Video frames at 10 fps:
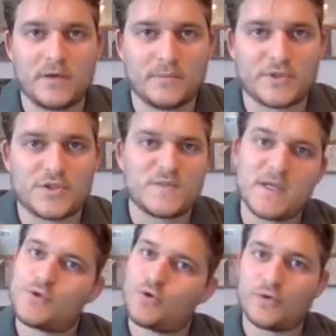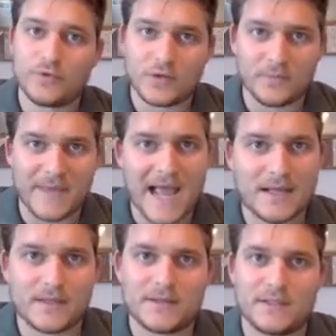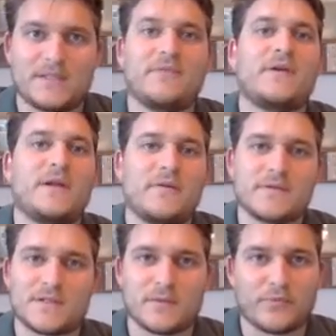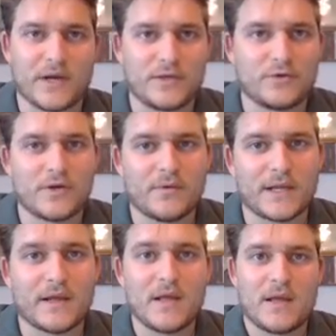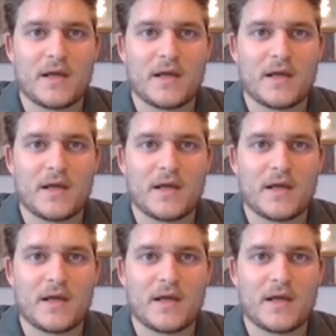but just make sure you go back and the different areas of the brain, you're knowing